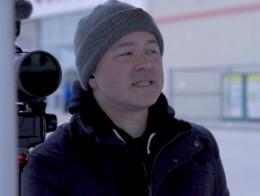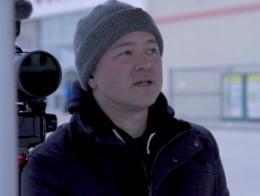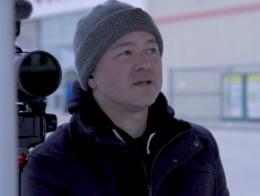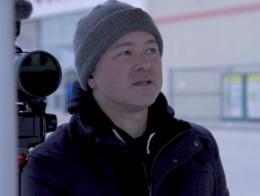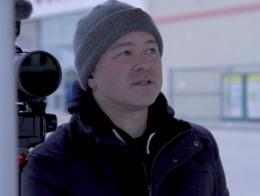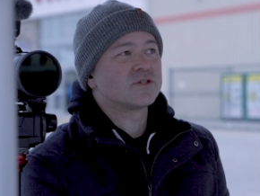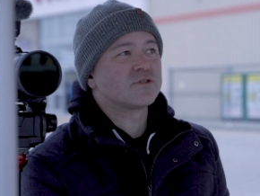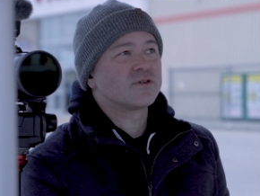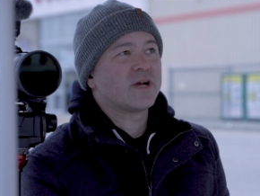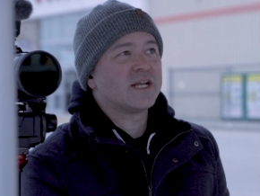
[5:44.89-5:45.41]
the
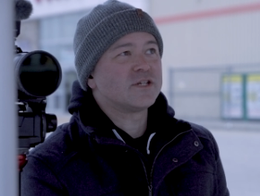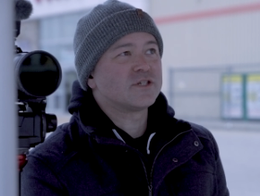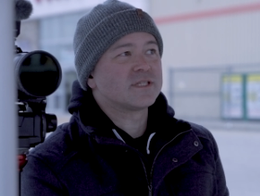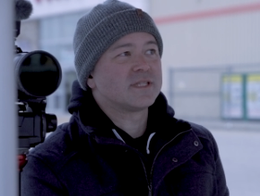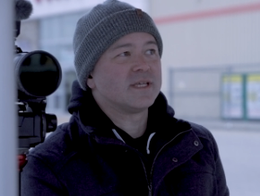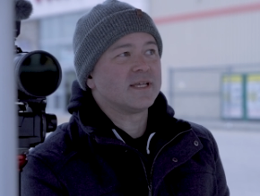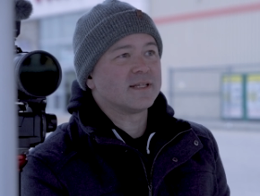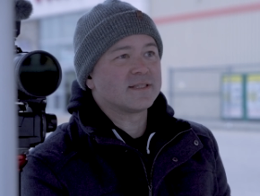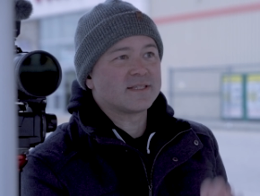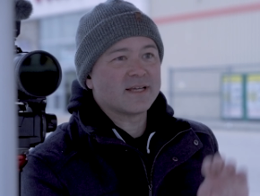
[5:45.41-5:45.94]
strangest
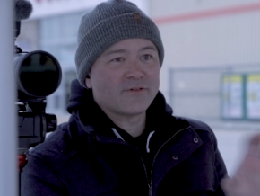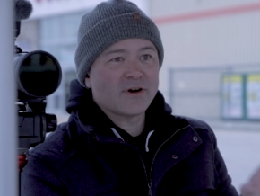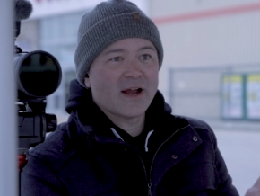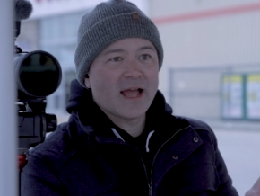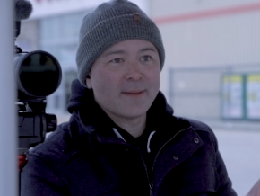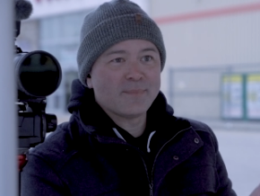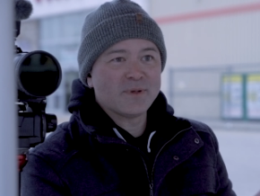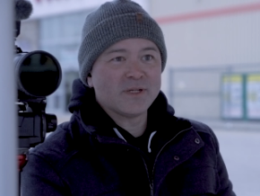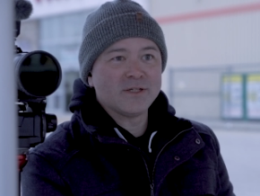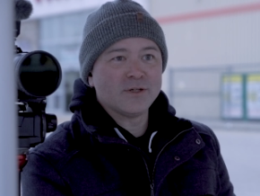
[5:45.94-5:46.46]
thing that's ever
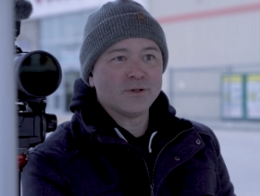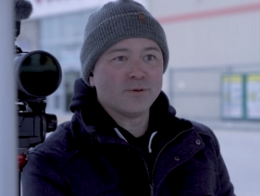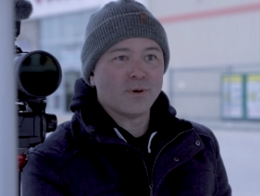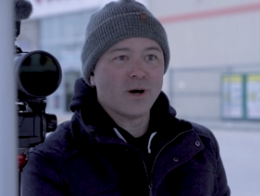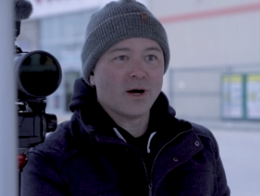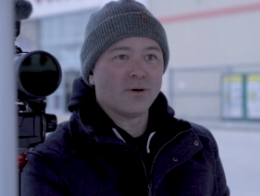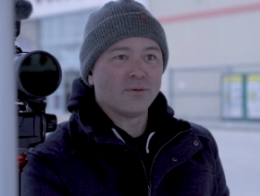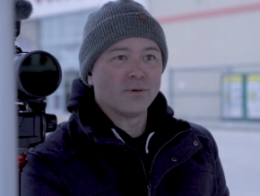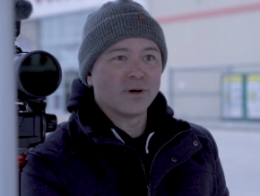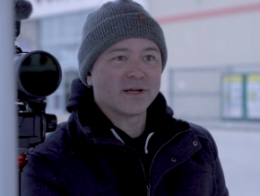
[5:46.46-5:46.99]
happened to you
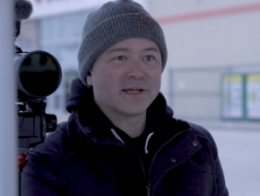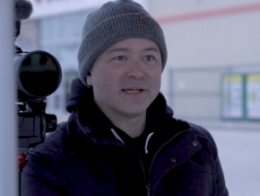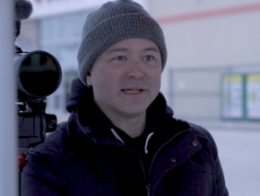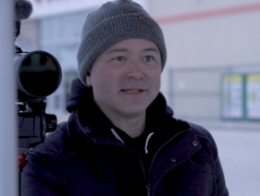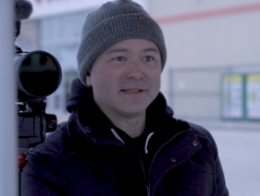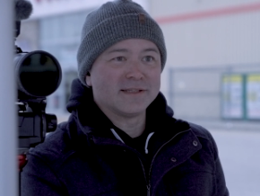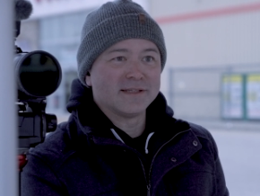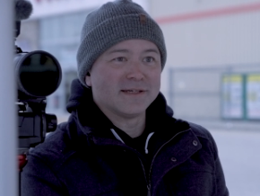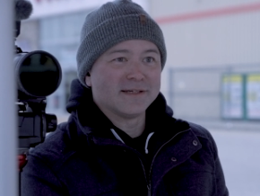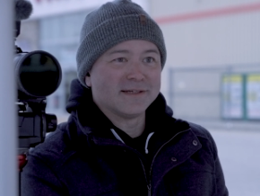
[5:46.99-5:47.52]
while
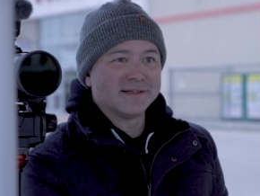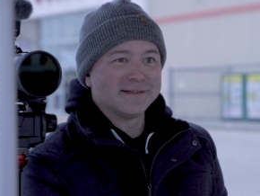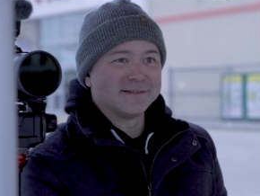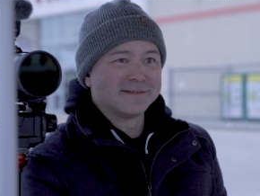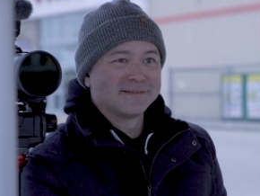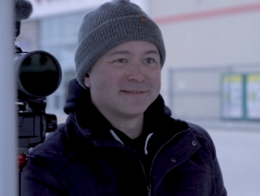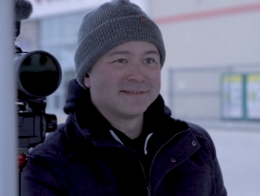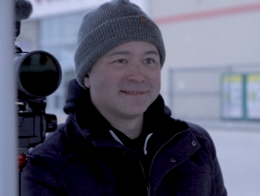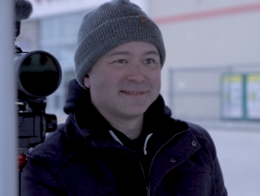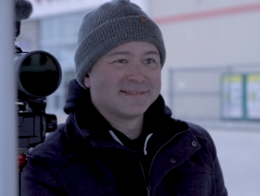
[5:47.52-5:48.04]
working the
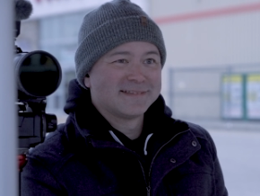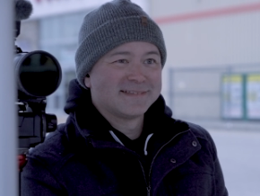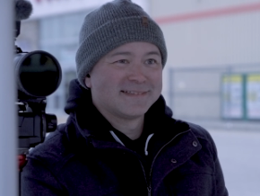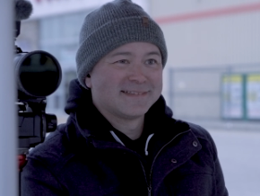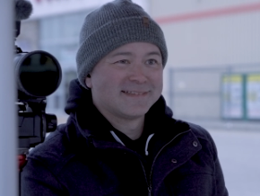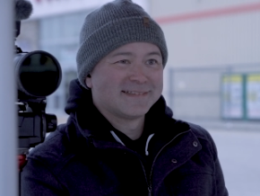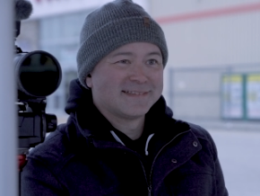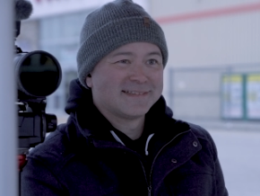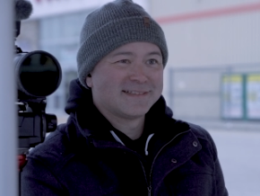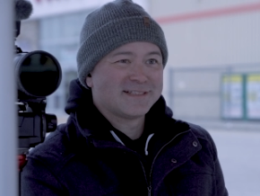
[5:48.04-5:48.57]

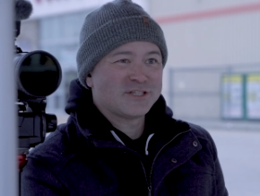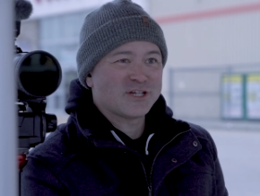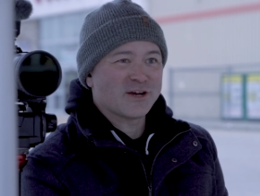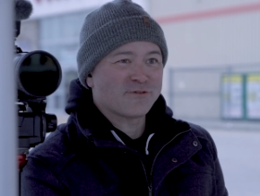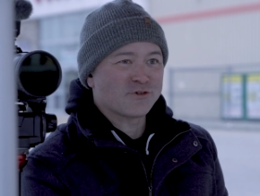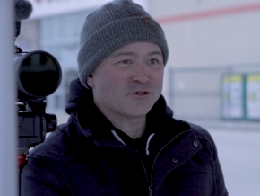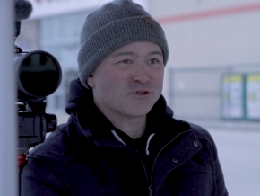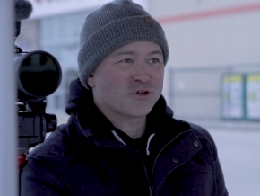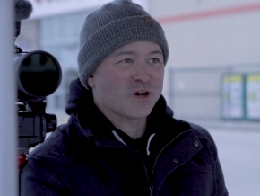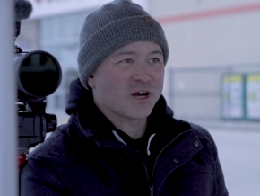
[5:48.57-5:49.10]

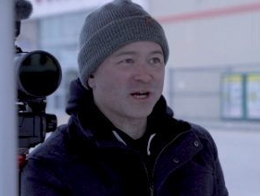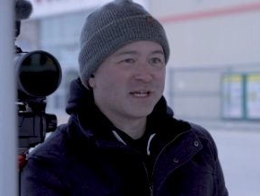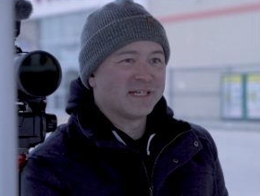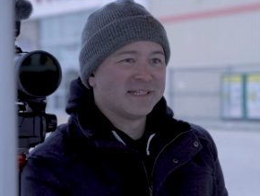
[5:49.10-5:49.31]
Jeffer's truck?